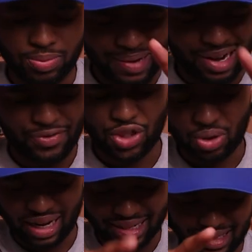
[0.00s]
was
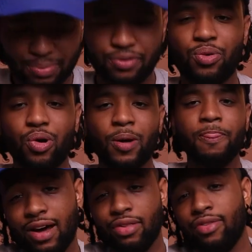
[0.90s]
beneficial, like I said before.
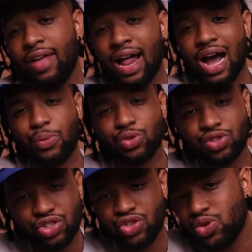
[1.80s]
Other than that, I will
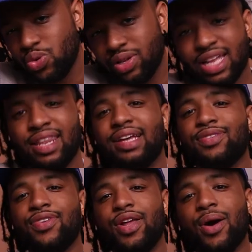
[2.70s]
see you in the
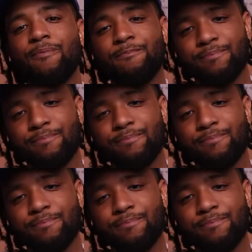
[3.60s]
next video.